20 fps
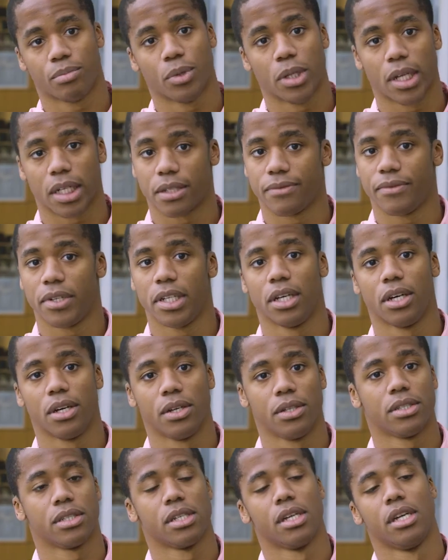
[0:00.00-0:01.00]
pre-lecture
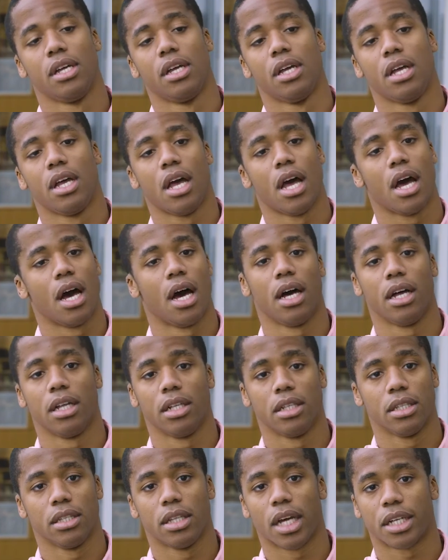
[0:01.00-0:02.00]
videos,
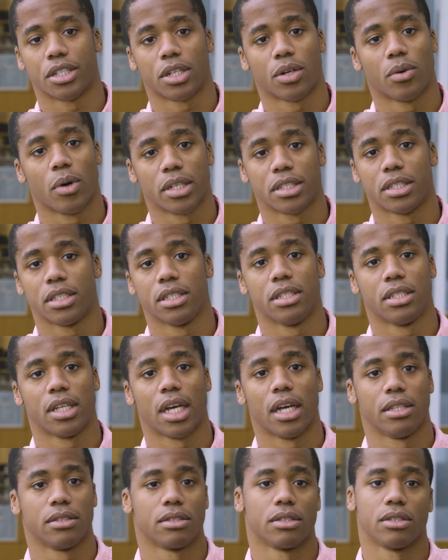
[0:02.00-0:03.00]
lecture questions
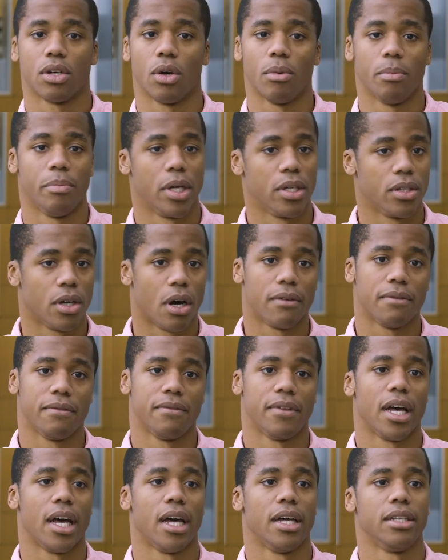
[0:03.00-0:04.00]
that build off of
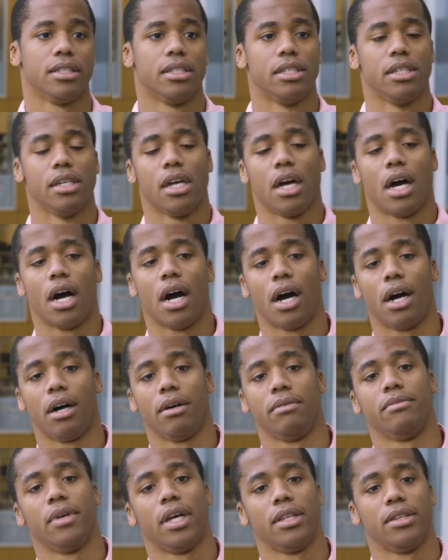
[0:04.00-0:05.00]
that,
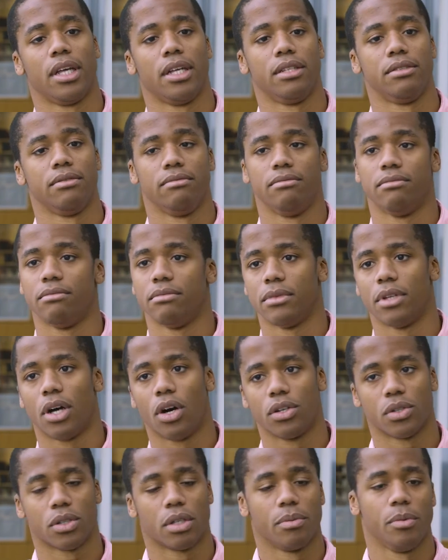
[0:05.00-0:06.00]
and then
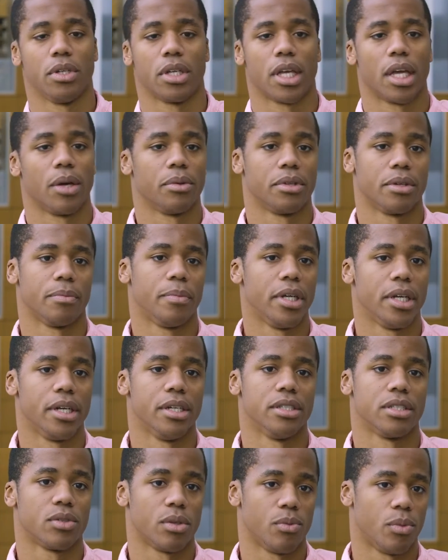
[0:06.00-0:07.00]
also communicate with your
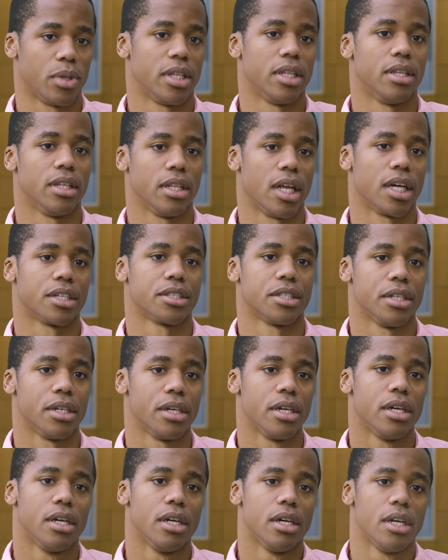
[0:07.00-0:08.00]
peers within the lecture.
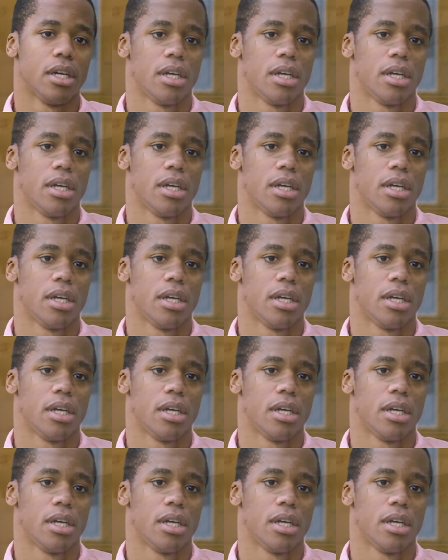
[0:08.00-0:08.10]
In